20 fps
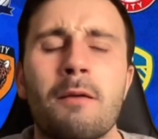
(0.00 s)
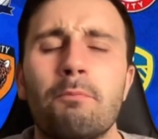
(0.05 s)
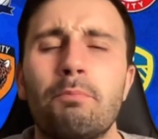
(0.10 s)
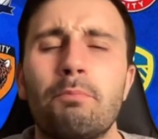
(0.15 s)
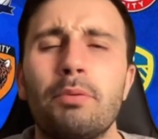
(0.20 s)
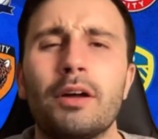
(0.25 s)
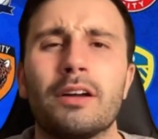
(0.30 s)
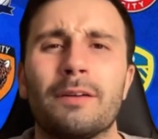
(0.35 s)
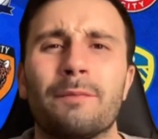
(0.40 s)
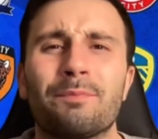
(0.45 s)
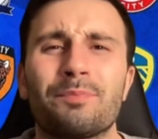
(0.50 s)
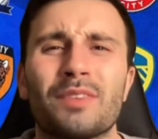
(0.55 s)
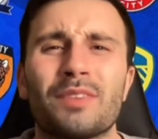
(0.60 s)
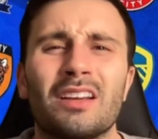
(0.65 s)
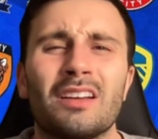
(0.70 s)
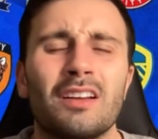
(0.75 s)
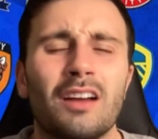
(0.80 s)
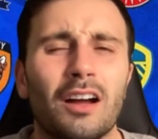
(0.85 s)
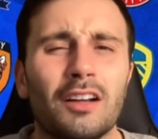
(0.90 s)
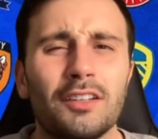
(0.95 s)
But
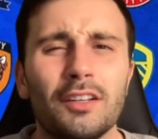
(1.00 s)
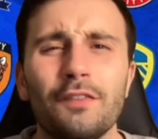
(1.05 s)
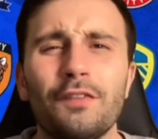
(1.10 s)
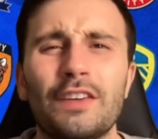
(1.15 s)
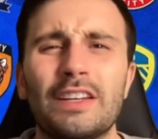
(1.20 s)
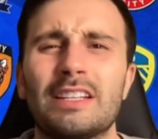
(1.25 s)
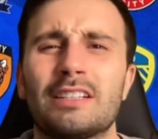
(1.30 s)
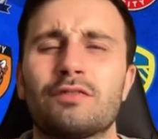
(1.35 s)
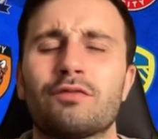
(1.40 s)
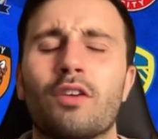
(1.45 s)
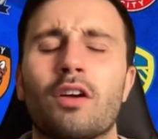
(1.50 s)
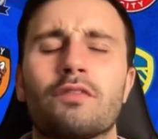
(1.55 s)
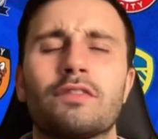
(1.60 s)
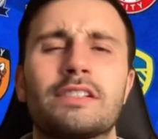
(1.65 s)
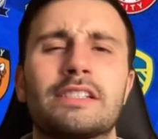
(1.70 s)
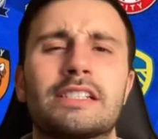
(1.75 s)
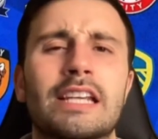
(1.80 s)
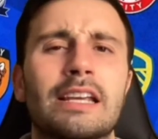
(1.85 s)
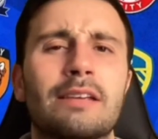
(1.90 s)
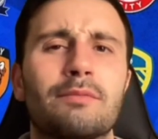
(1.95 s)
I do think this
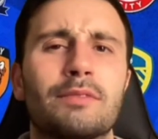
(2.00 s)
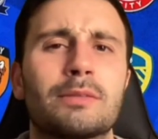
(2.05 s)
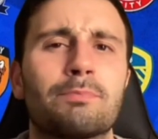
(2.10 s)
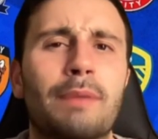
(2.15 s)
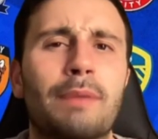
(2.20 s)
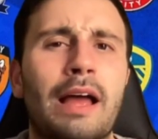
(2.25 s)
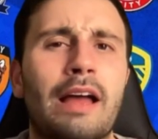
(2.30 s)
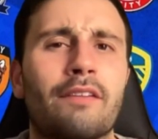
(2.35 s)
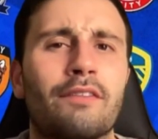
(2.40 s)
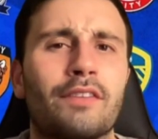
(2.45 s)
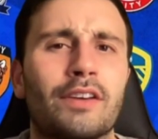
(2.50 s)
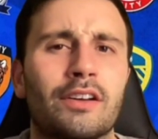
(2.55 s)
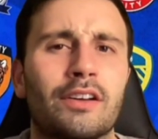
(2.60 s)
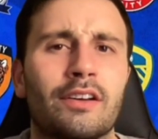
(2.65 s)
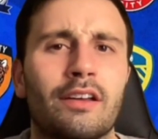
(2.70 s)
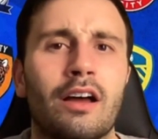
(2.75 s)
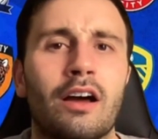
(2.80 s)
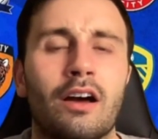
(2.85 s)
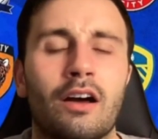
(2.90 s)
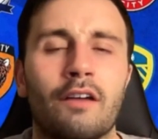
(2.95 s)
Rotherham team is better than
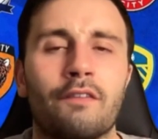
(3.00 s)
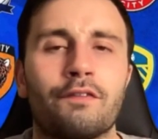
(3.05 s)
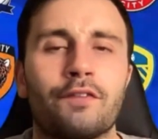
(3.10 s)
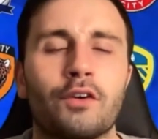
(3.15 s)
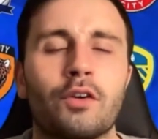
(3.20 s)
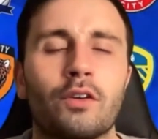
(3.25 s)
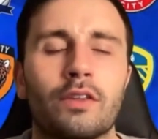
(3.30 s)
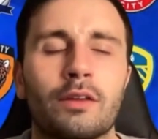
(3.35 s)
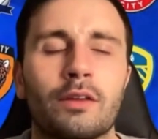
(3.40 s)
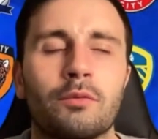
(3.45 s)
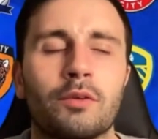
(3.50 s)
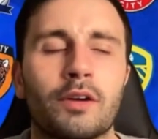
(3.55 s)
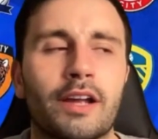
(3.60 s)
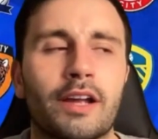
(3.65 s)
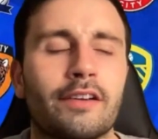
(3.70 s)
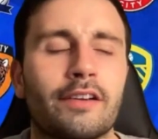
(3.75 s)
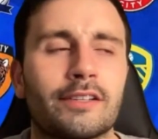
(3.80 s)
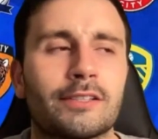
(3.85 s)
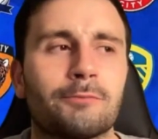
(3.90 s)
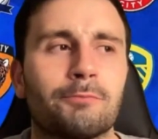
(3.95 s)
I thought they were
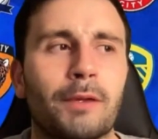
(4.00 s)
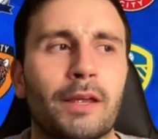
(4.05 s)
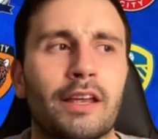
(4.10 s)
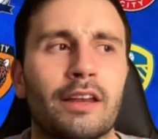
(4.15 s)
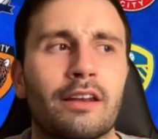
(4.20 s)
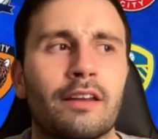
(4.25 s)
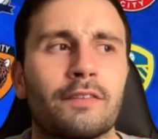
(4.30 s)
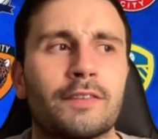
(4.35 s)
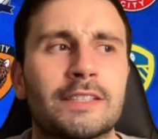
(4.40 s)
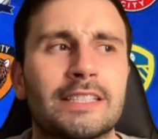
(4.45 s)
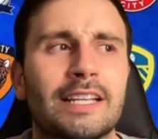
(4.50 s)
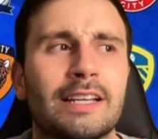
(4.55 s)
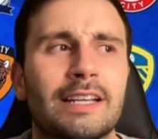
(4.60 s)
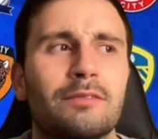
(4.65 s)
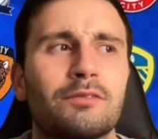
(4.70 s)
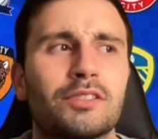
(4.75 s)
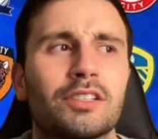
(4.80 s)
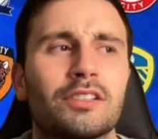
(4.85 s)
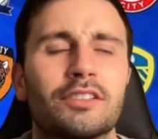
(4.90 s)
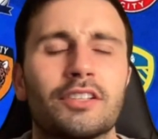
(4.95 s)
going to be. And they
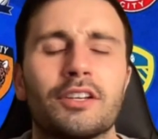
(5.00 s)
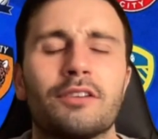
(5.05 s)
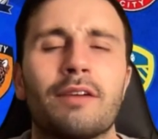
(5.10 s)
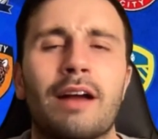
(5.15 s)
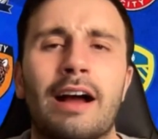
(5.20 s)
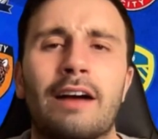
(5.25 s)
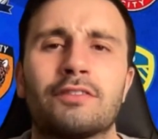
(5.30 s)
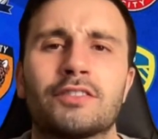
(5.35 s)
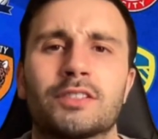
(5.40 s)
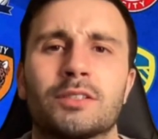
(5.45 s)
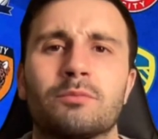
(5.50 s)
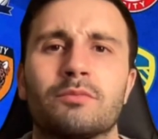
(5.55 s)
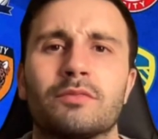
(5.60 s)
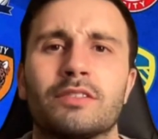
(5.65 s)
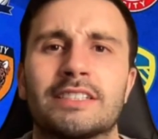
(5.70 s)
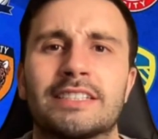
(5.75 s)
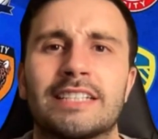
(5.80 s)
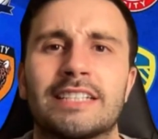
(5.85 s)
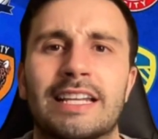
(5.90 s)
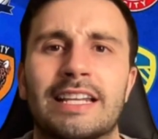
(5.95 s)
seem to do have some
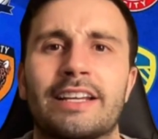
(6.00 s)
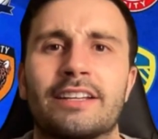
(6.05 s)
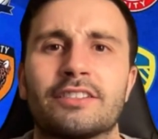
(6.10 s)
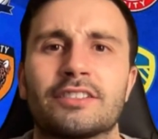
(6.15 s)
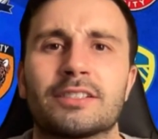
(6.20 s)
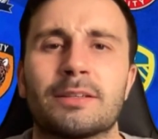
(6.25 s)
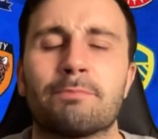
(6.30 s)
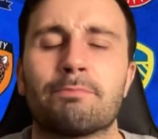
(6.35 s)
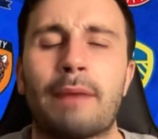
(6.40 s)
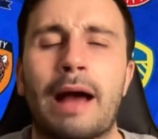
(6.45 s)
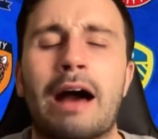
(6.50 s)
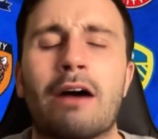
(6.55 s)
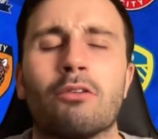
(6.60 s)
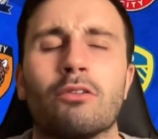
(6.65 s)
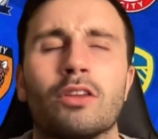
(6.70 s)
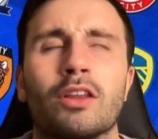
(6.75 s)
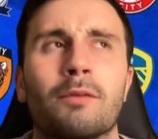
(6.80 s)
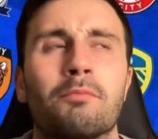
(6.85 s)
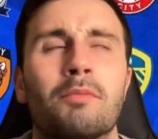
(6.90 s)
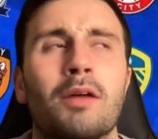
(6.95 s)
resilience about
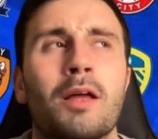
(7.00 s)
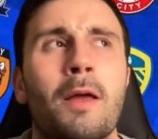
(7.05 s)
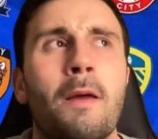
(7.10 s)
them.